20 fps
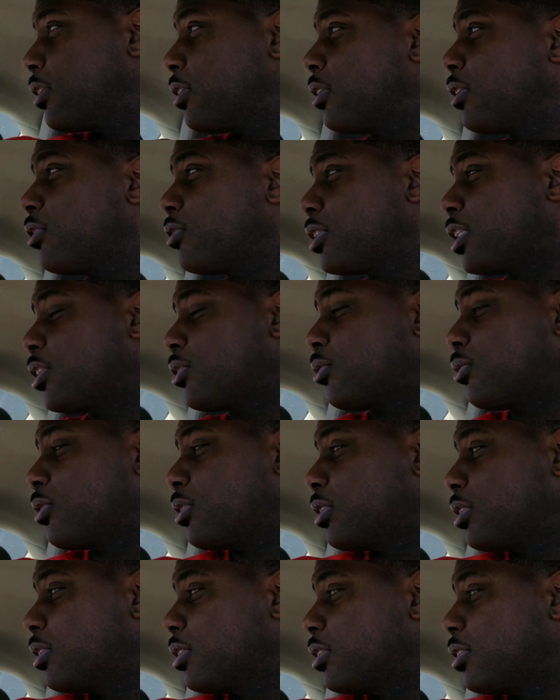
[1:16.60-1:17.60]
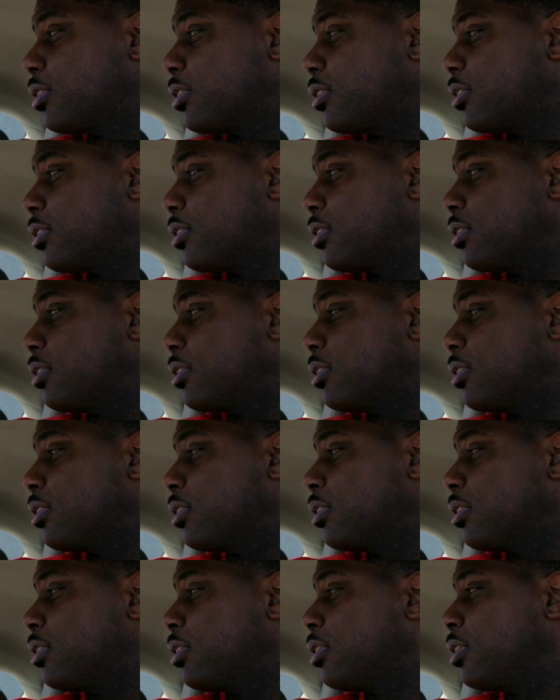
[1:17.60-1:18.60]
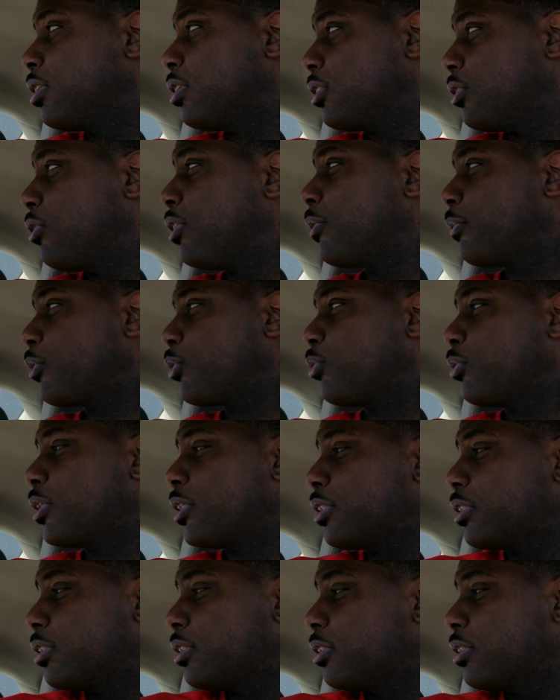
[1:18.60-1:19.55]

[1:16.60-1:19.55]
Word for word: Close that door. Why? Go ahead real quick.